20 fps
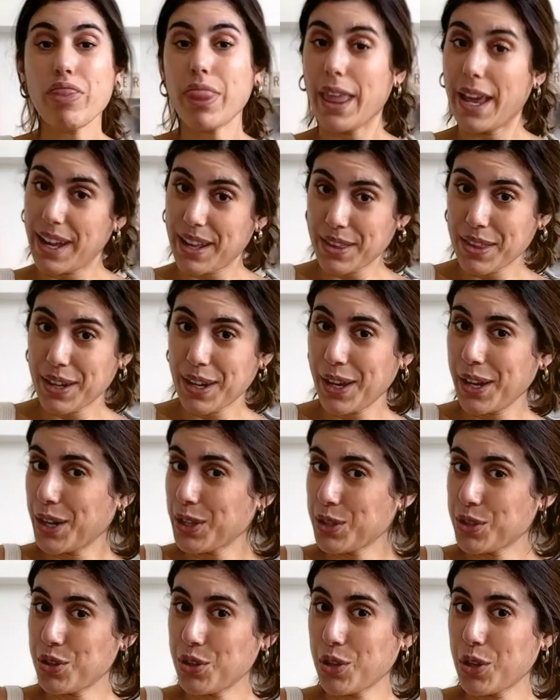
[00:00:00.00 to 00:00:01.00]
Anthony, our
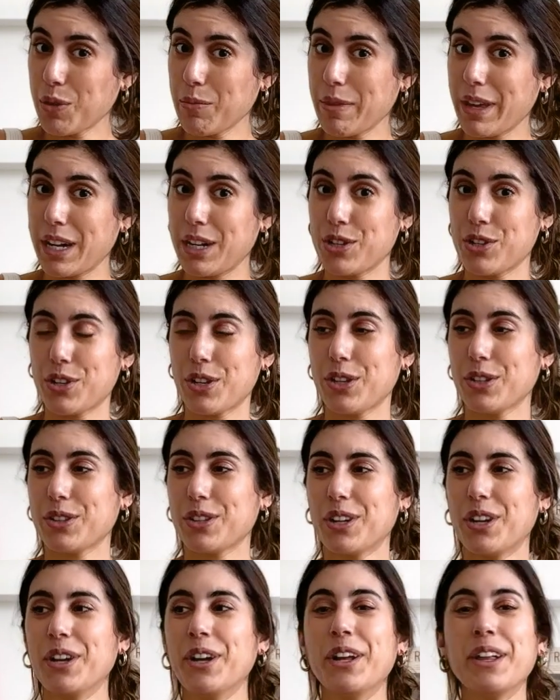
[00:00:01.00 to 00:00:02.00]
studio manager,
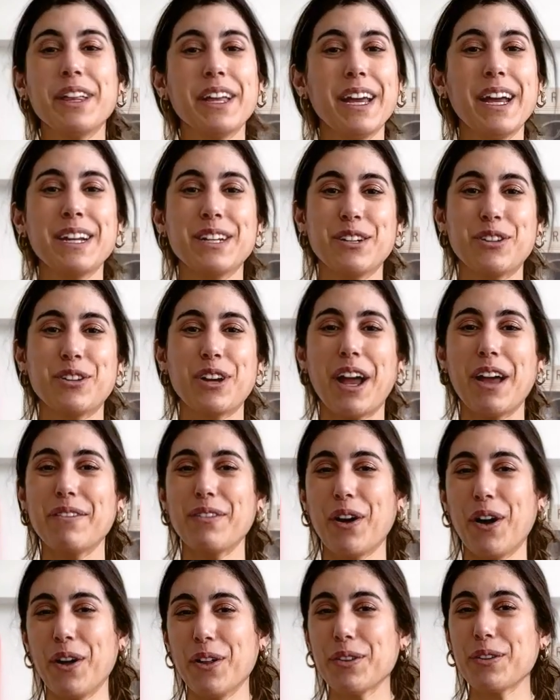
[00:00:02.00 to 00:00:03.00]
literally had to drive
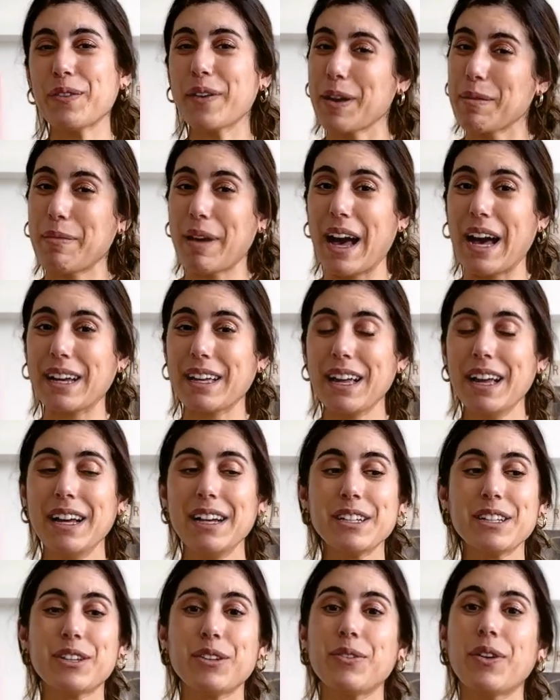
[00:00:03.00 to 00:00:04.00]
all the way back
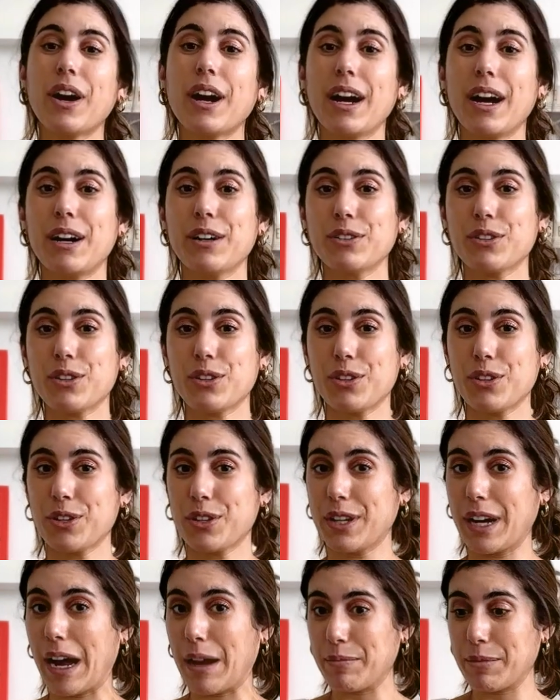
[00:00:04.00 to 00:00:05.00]
to our house to
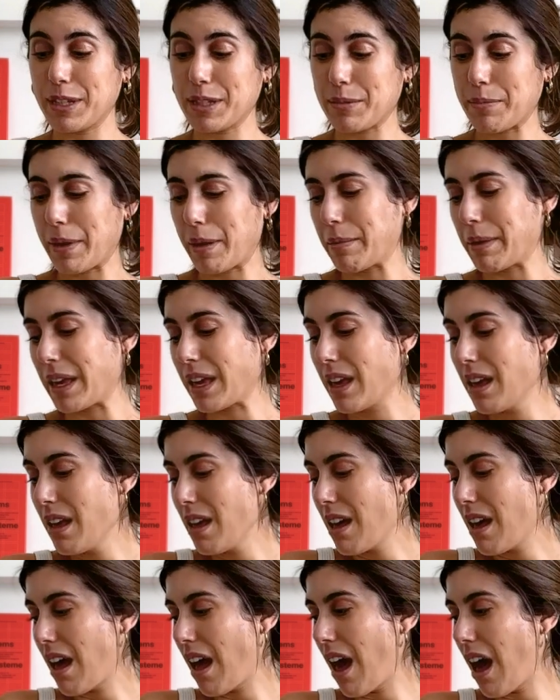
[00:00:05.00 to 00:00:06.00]
grab this baby.
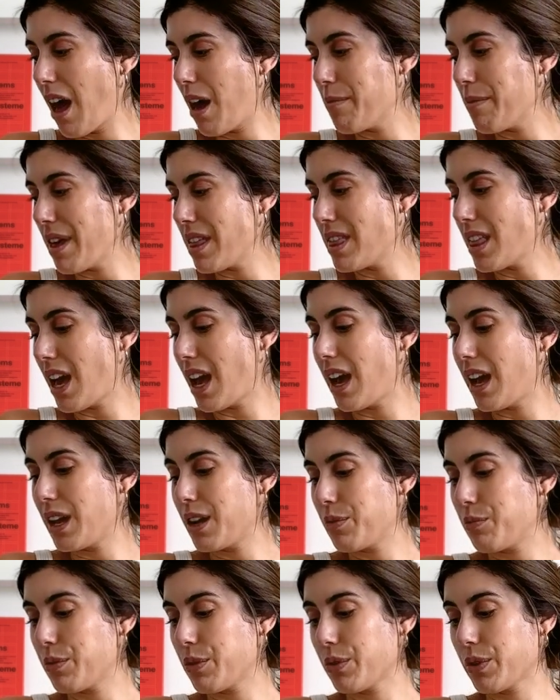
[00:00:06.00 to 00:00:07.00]
And
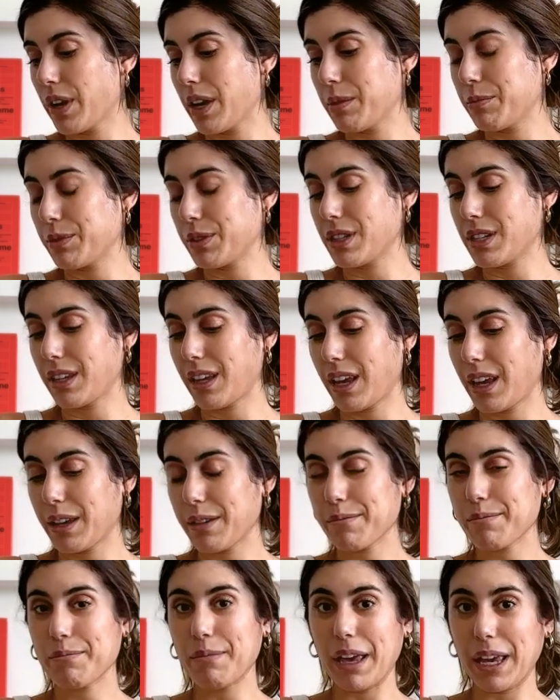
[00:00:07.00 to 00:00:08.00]
then we were able to like
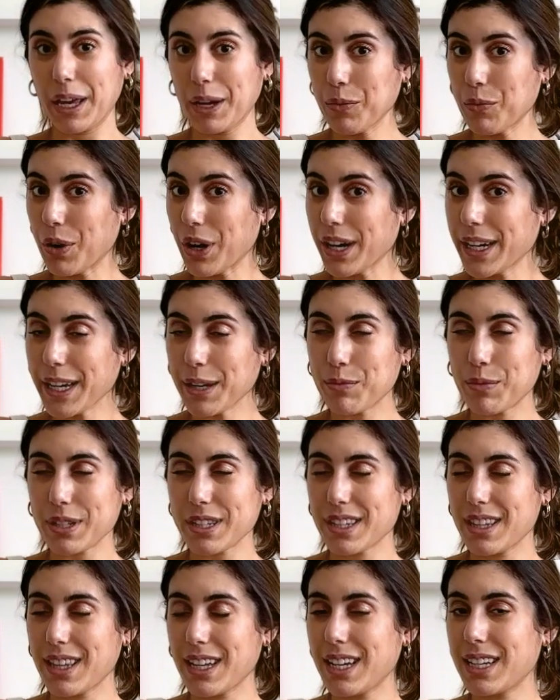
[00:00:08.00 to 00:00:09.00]
make it work. It
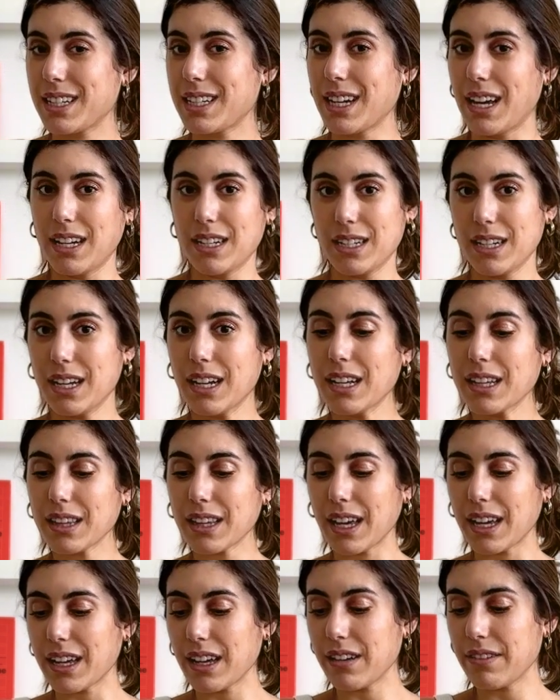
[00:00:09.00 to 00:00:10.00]
wasn't the intended
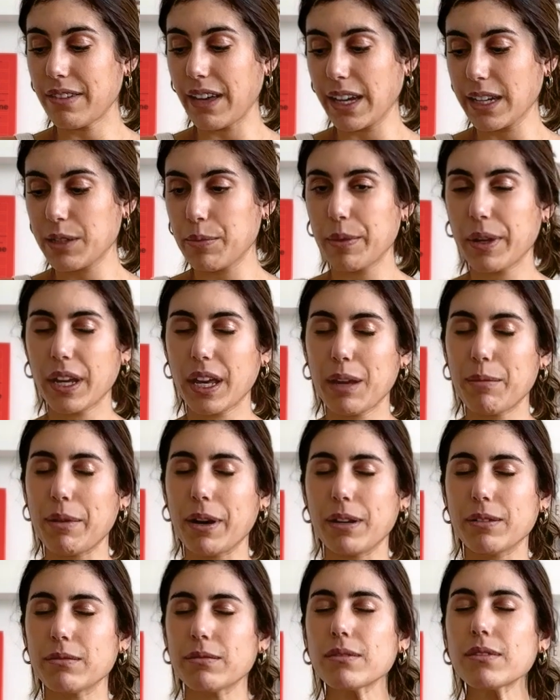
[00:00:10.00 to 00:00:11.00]
like effect, but it came
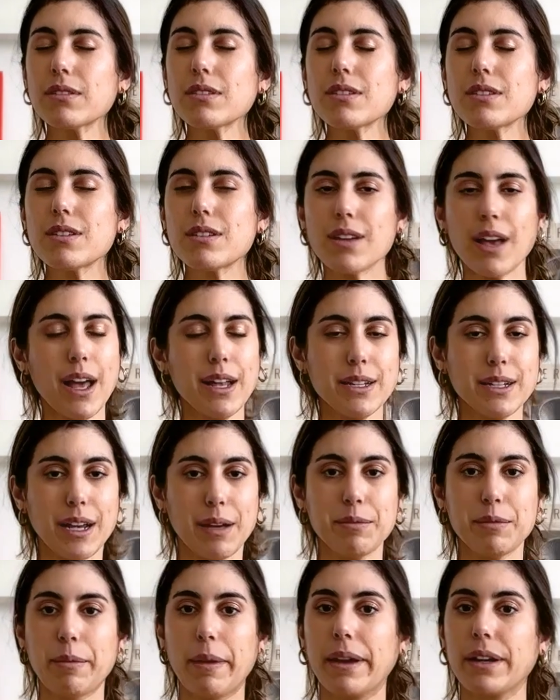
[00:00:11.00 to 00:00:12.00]
out 10
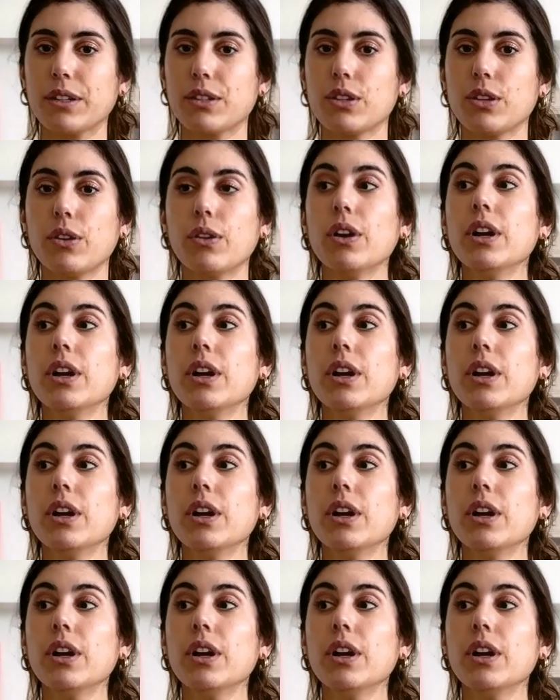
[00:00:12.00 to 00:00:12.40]
times better. So